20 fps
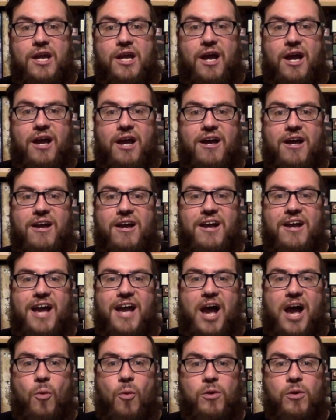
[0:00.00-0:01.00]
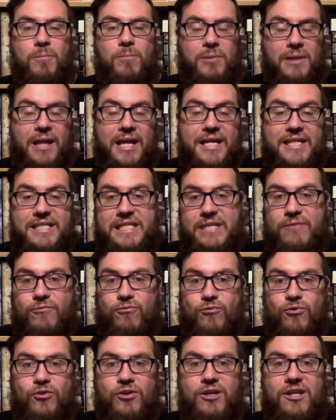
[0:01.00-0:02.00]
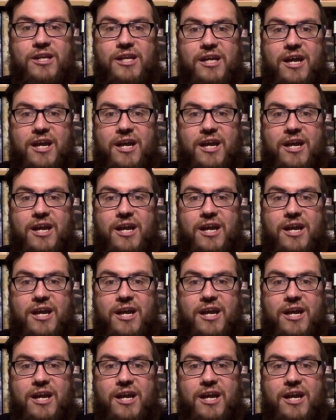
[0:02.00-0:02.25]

I want to play different